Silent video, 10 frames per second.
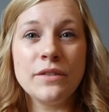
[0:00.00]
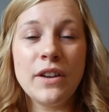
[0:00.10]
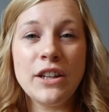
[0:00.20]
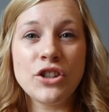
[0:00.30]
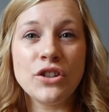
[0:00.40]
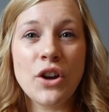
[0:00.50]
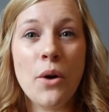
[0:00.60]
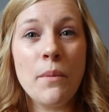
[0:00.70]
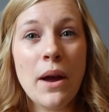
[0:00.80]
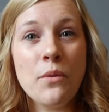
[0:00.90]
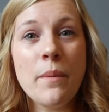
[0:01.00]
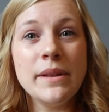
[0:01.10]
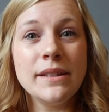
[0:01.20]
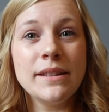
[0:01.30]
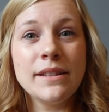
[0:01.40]
featured on my
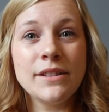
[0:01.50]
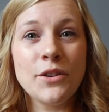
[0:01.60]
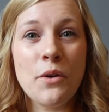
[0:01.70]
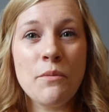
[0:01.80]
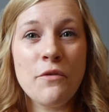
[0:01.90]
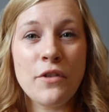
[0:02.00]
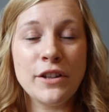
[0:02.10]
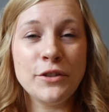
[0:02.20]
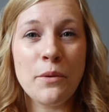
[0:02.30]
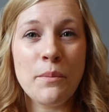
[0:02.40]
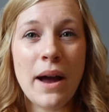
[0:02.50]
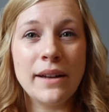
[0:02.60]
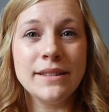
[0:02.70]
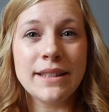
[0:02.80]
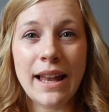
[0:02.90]
women's sewing free sewing
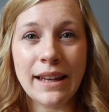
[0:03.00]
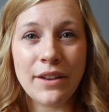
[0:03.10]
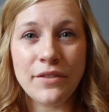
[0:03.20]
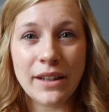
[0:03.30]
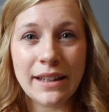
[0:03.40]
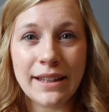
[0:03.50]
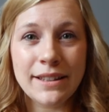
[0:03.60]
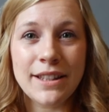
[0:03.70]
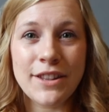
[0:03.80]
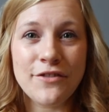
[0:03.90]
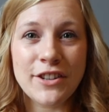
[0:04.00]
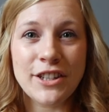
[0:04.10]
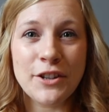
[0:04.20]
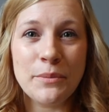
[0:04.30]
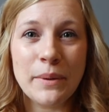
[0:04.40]
patterns. I'll leave the link to the
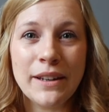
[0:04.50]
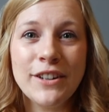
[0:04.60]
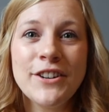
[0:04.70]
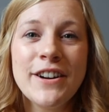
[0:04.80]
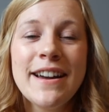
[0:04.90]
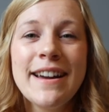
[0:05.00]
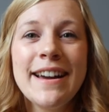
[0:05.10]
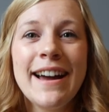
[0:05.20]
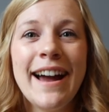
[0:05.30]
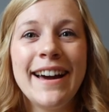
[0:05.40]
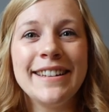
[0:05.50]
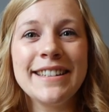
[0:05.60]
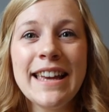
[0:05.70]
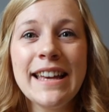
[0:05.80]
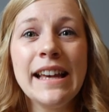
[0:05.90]
video below. And
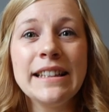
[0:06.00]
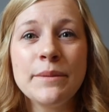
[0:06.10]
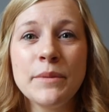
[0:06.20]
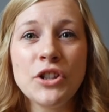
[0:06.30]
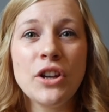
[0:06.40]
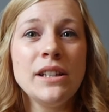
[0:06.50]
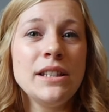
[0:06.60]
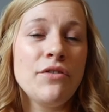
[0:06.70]
it is maternity